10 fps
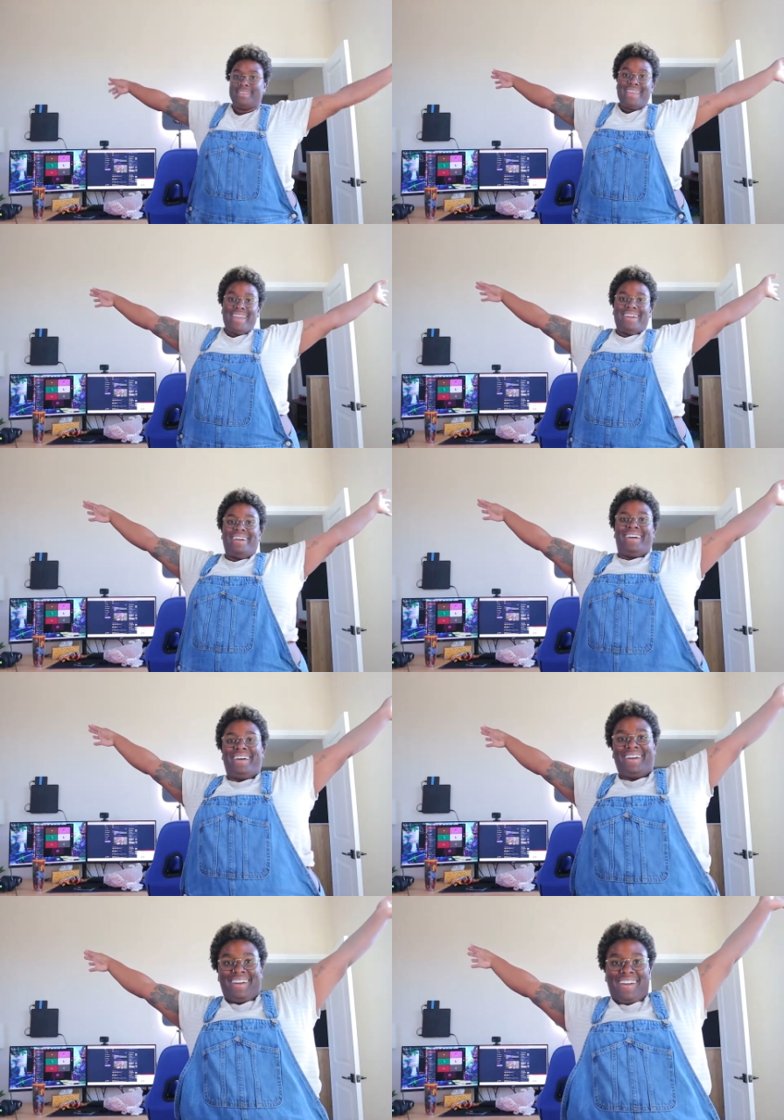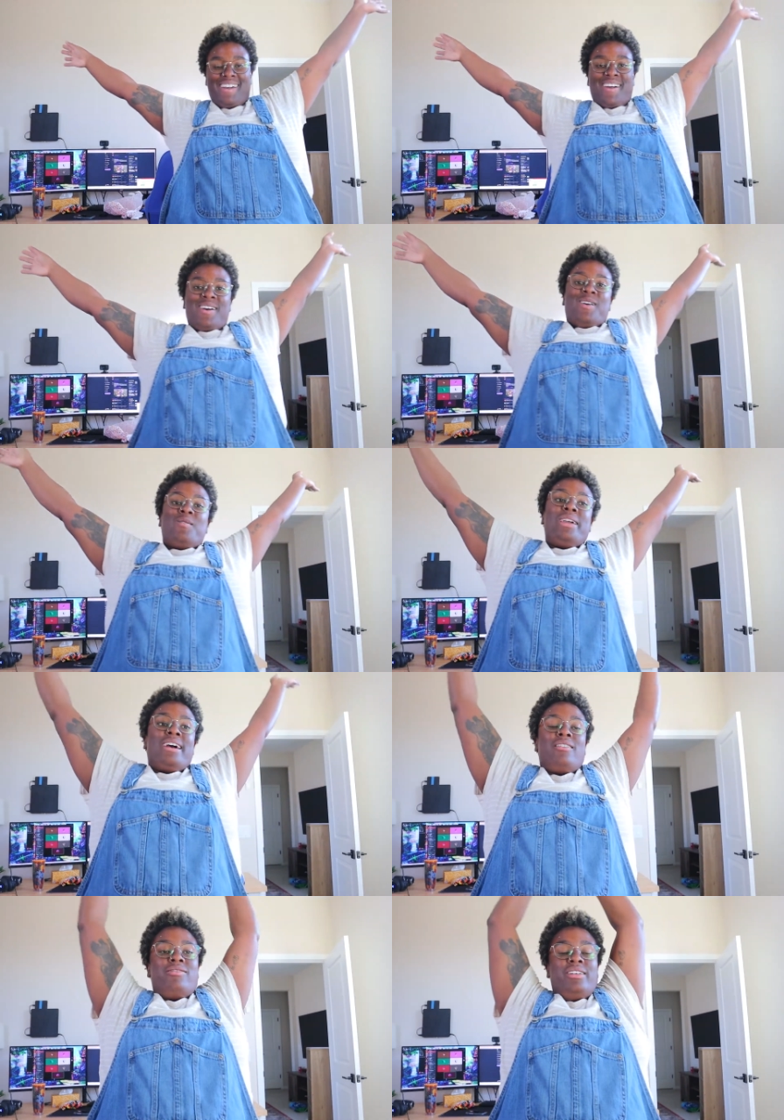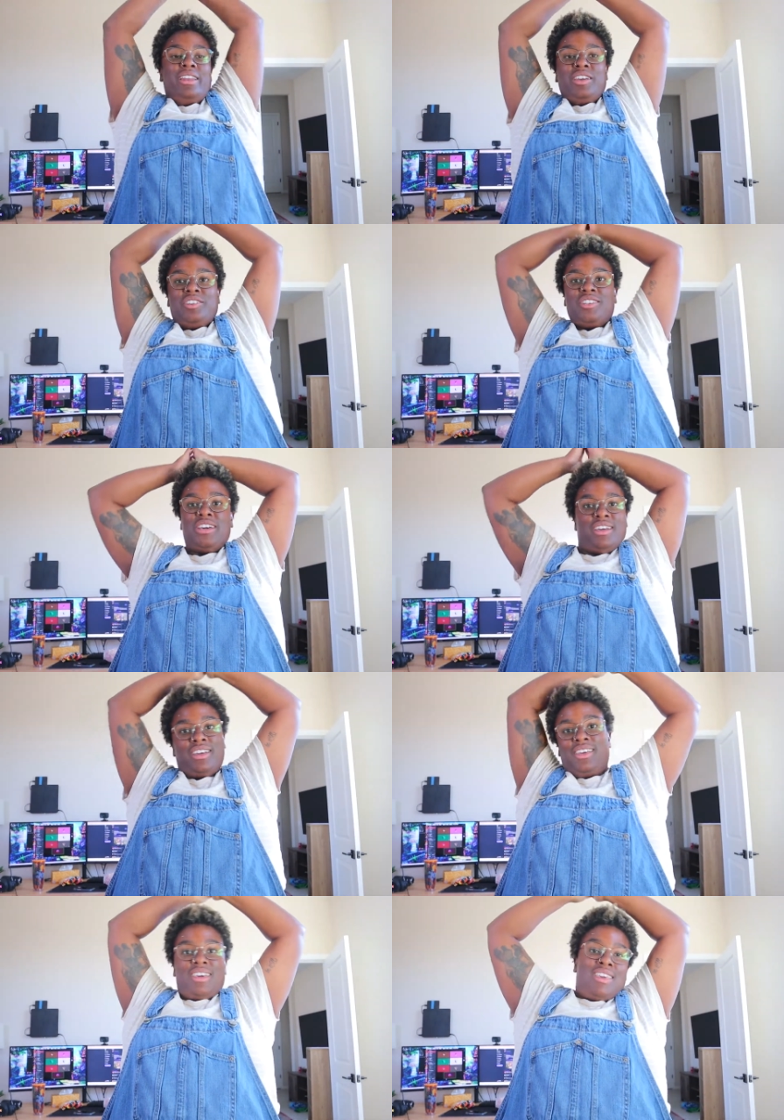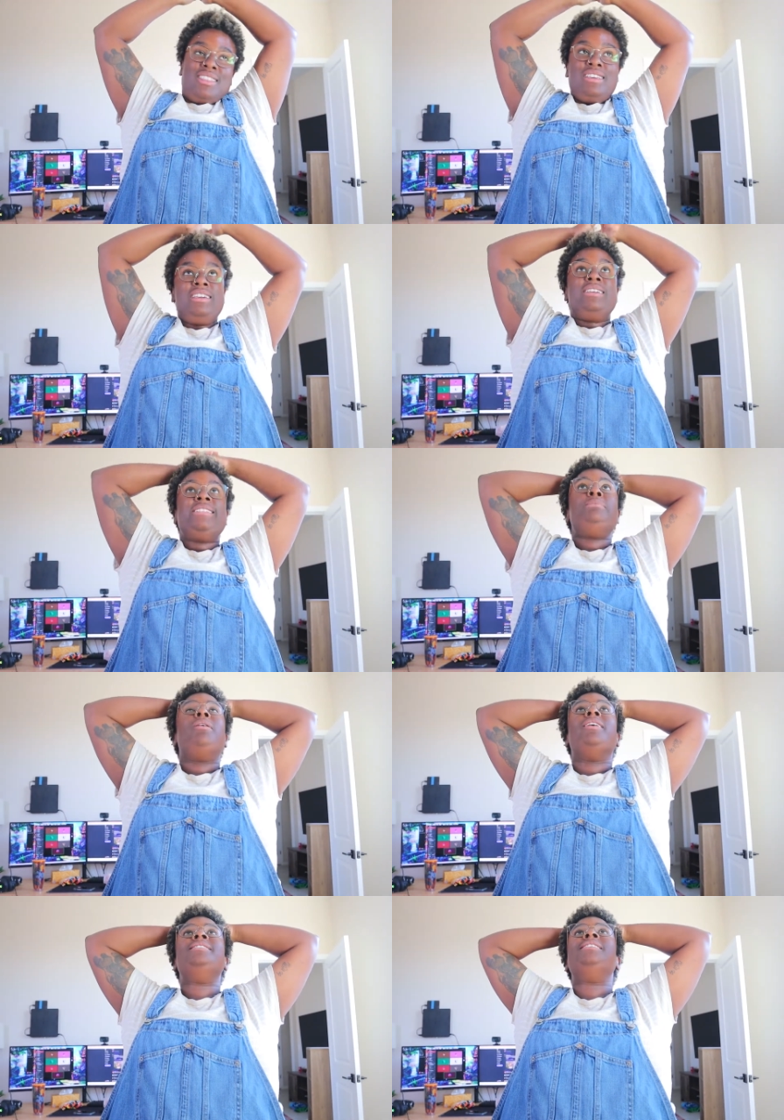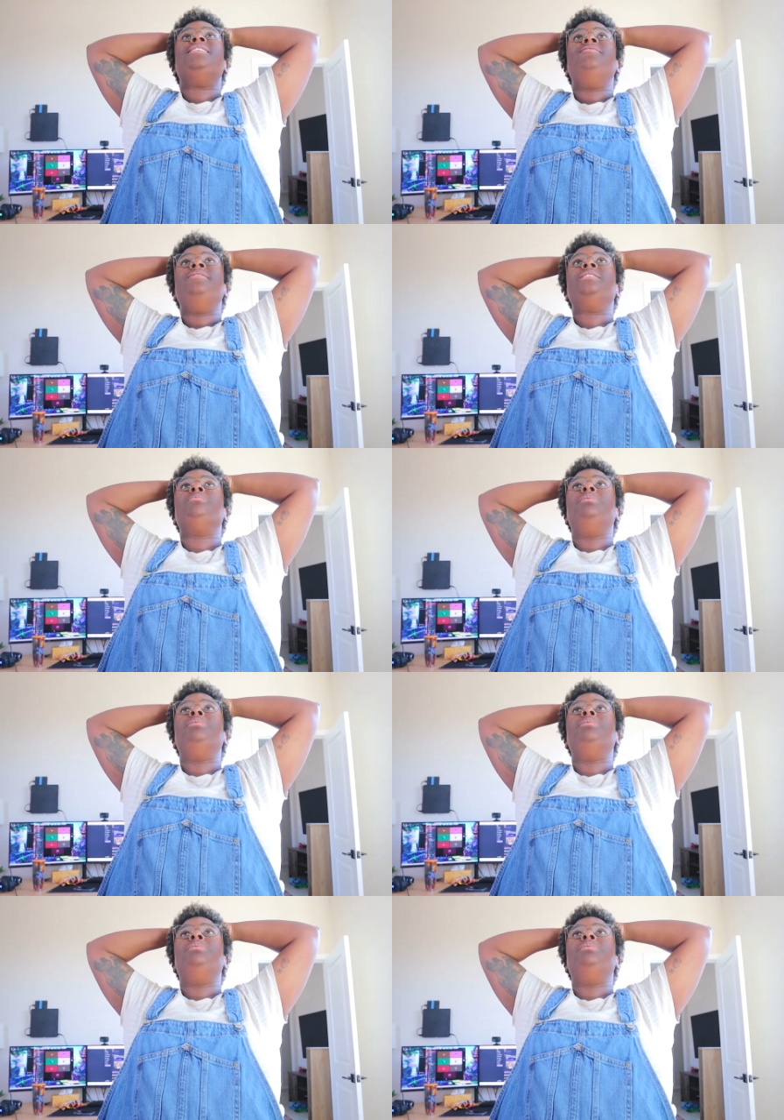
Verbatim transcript: Yay. We have finished the easy part of this